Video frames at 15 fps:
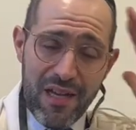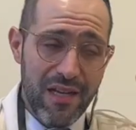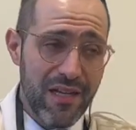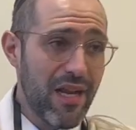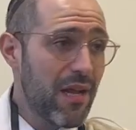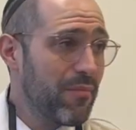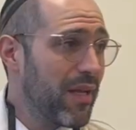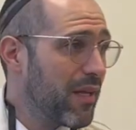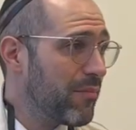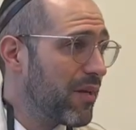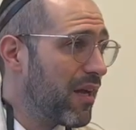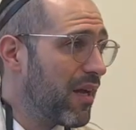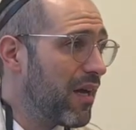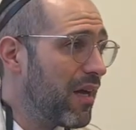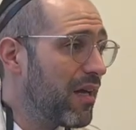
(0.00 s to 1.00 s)
not making
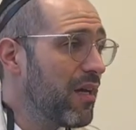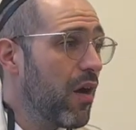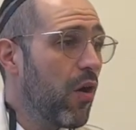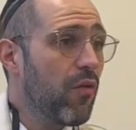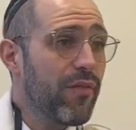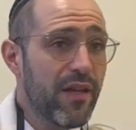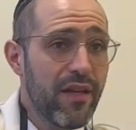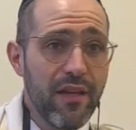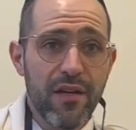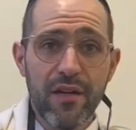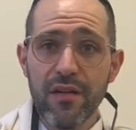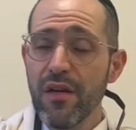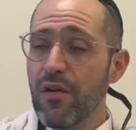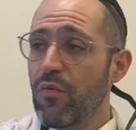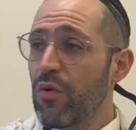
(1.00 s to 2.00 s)
bracha. Over
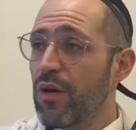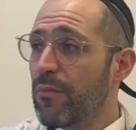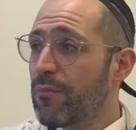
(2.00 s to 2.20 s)
here, when a